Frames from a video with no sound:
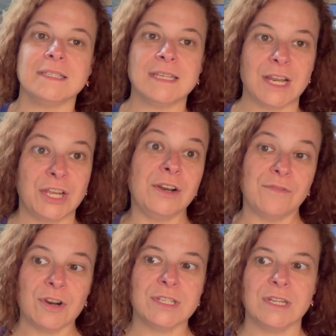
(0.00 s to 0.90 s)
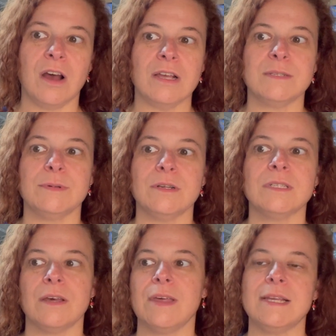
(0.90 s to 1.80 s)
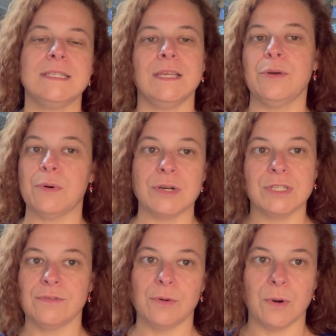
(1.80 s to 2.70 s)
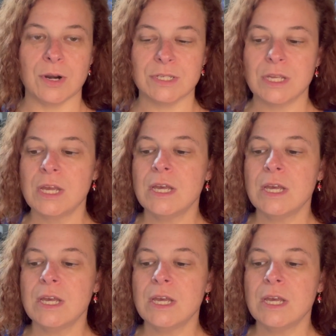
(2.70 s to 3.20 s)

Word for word: is at a university hospital so they see the worst of the worst